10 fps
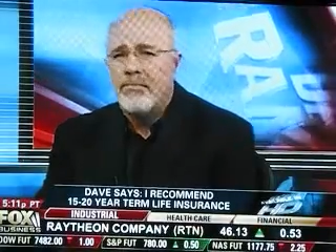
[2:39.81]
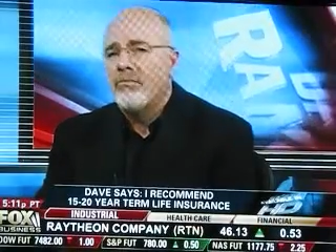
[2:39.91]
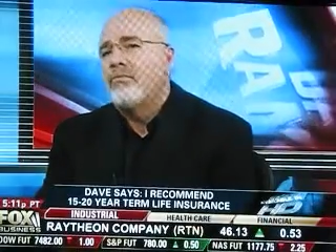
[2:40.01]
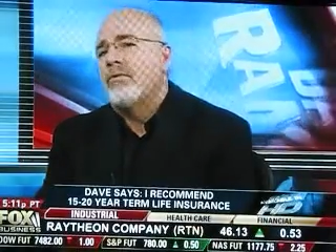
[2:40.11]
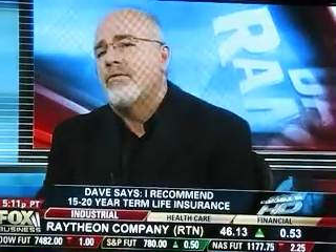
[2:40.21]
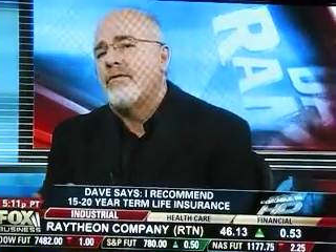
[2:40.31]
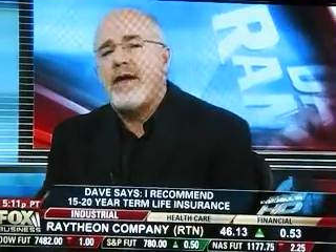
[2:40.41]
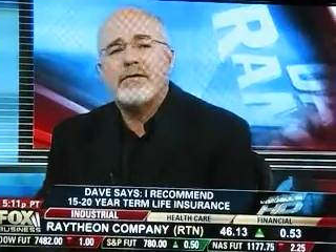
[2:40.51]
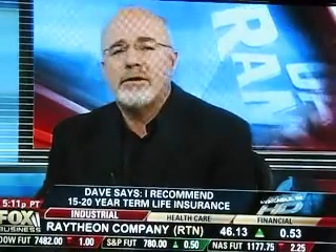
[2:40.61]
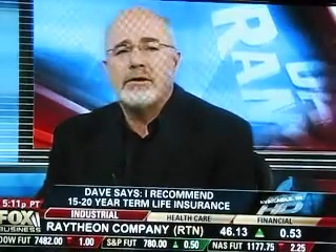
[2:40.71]

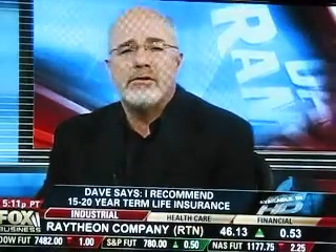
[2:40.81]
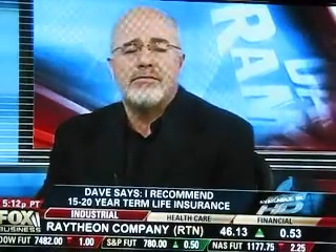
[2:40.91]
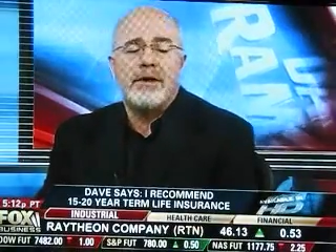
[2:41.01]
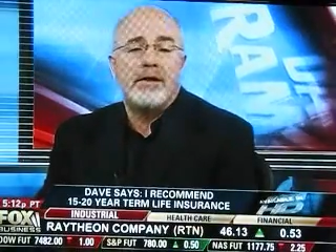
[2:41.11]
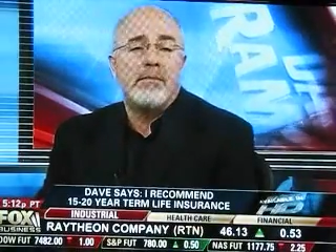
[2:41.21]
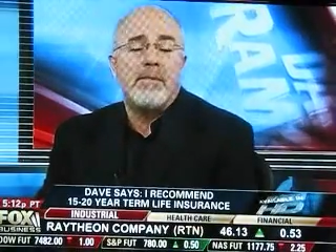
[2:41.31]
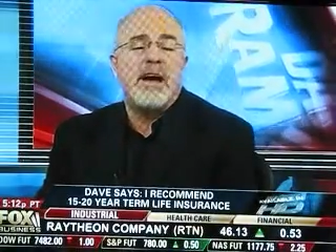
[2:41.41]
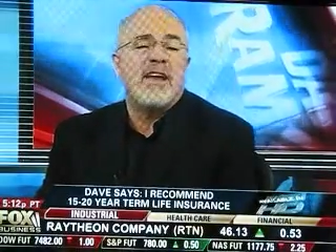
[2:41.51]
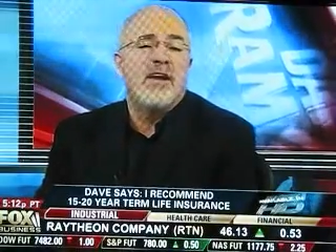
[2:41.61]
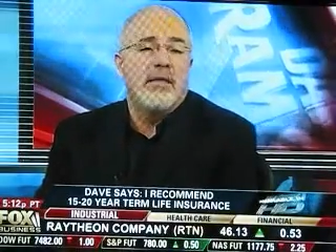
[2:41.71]
5 or 10 years from now you
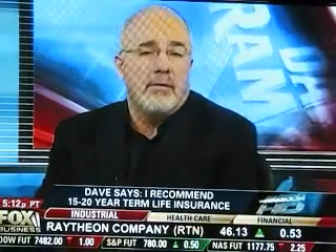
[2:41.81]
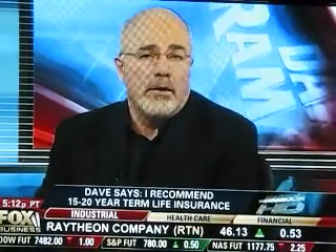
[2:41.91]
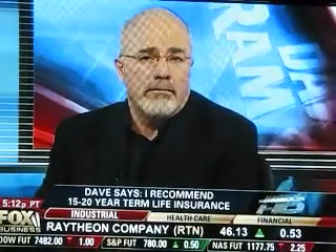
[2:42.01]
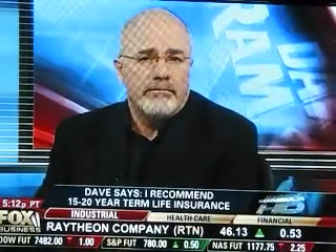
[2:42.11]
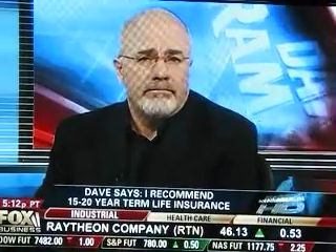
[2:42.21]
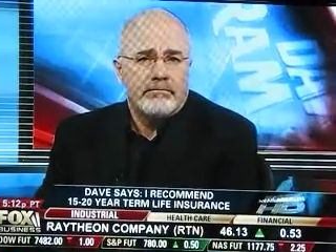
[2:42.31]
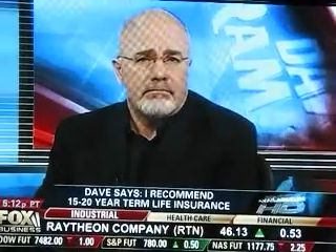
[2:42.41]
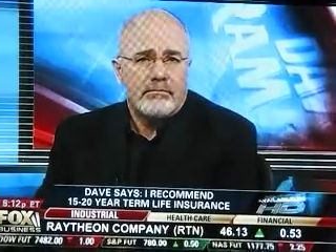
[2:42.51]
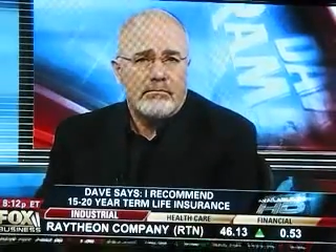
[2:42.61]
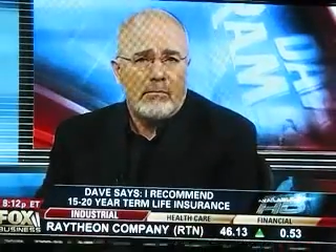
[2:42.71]
may buy another one,
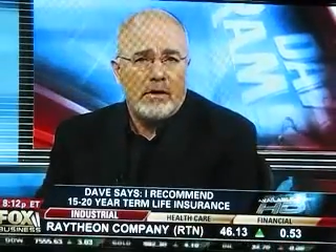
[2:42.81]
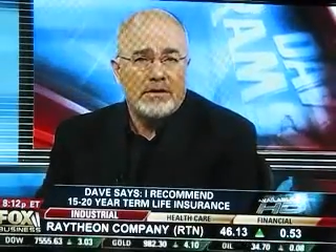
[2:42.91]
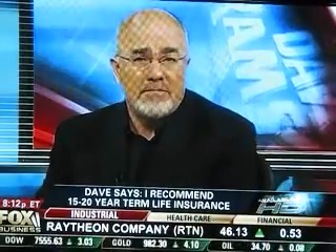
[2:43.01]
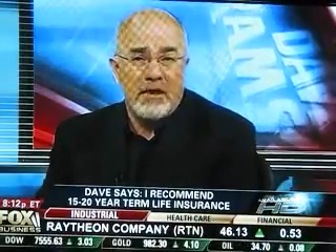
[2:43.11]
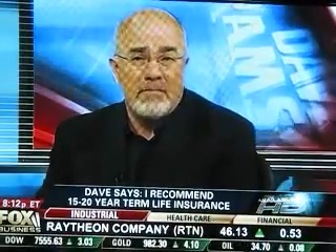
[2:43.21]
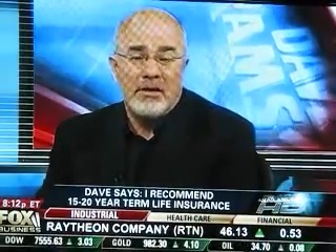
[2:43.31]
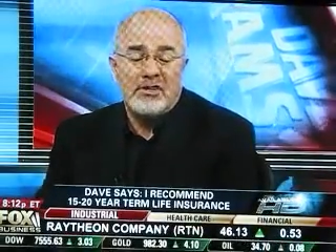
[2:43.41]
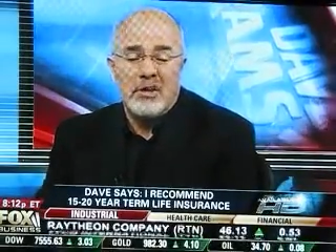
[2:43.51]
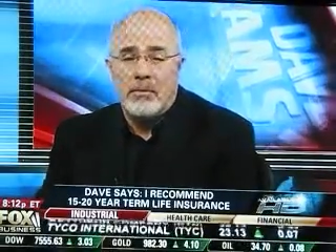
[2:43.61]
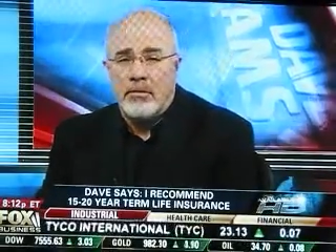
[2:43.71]
because it may
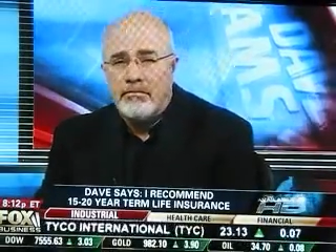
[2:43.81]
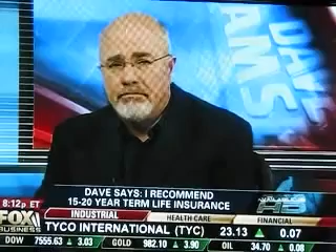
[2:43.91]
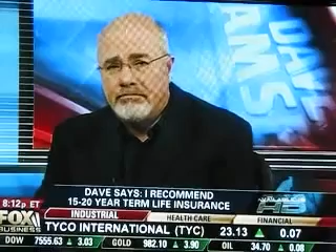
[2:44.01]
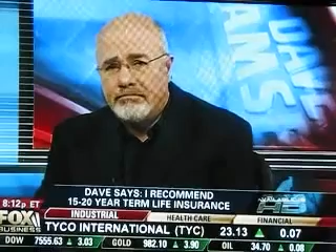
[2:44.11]
be cheaper.